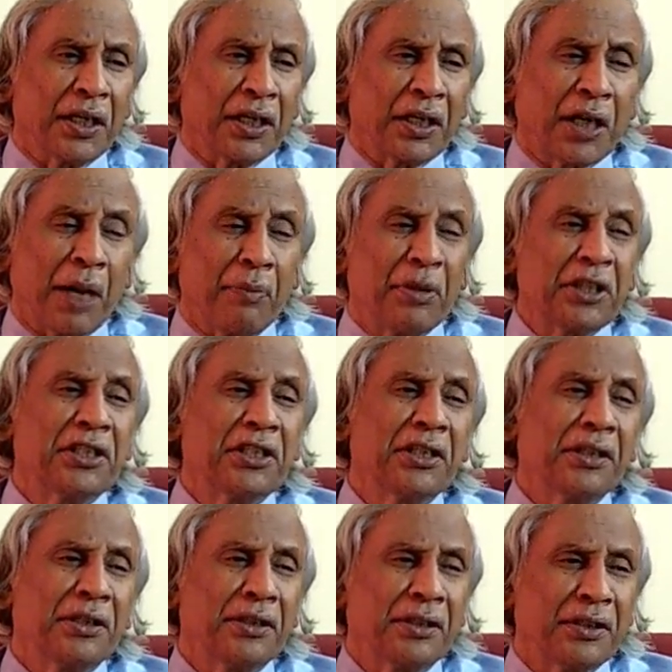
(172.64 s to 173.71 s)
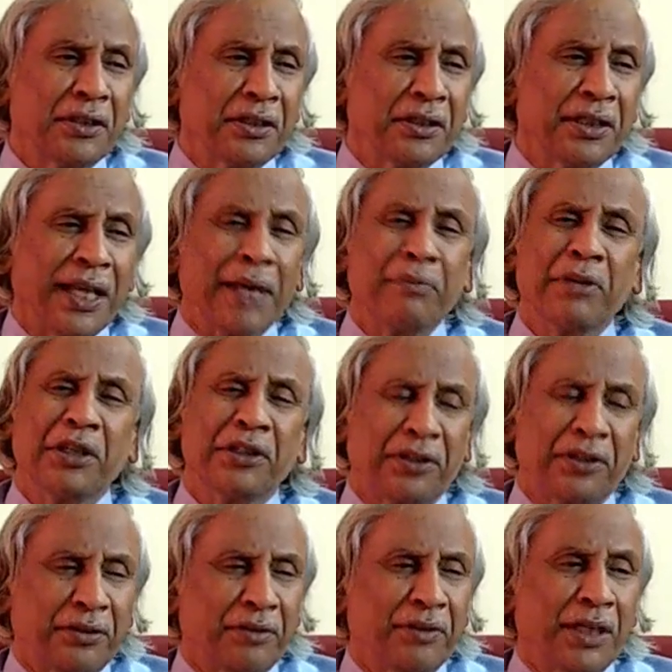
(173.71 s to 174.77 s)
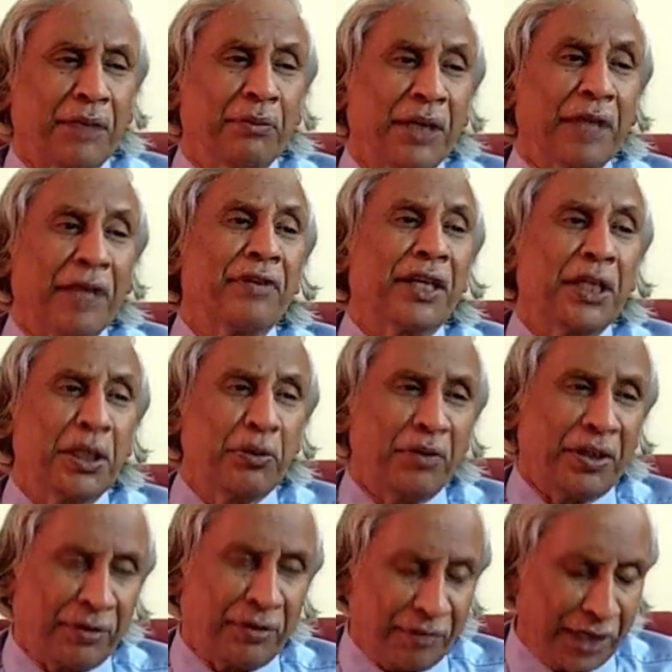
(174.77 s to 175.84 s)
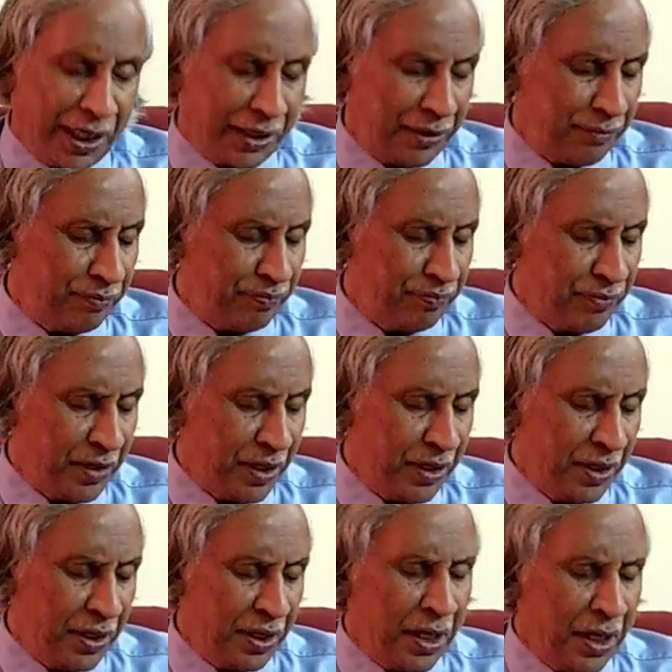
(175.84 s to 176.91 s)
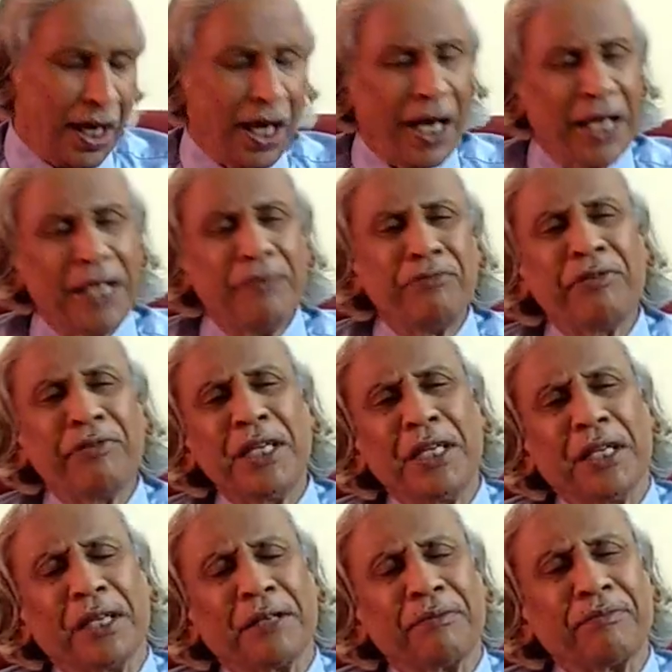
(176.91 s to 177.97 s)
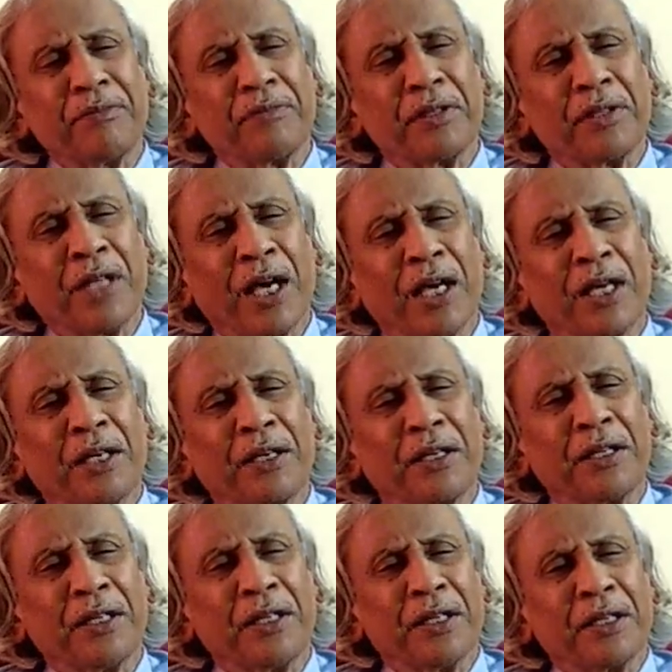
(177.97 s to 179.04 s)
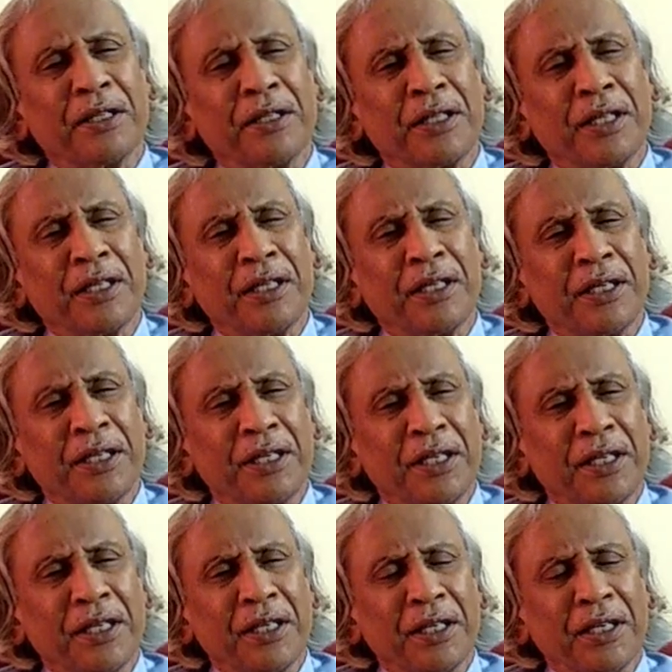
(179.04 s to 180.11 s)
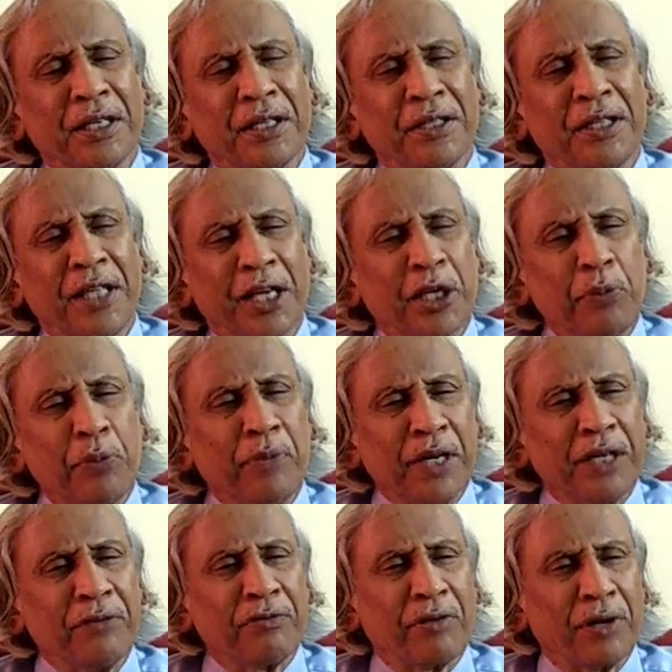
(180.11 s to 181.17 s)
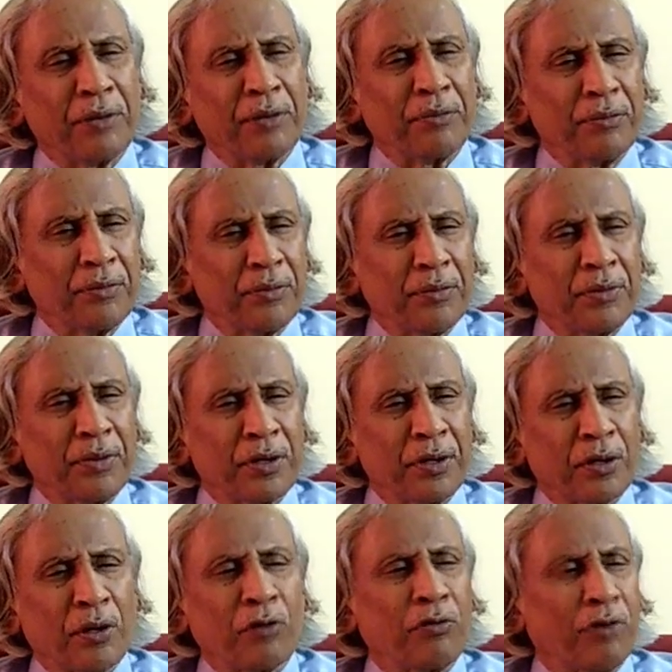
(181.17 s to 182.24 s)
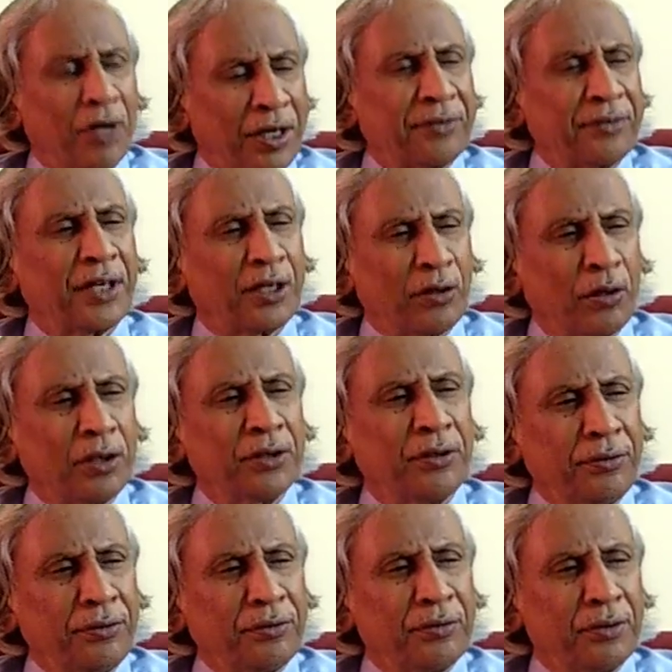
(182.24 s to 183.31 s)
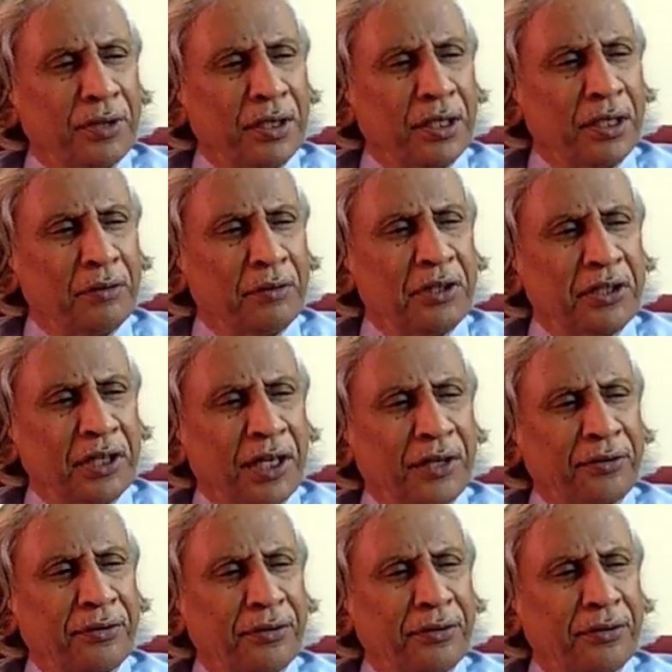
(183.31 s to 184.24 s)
commercial dimensions of that, but effectiveness of that. I feel that the equipment from Rock Forest Technologies, which has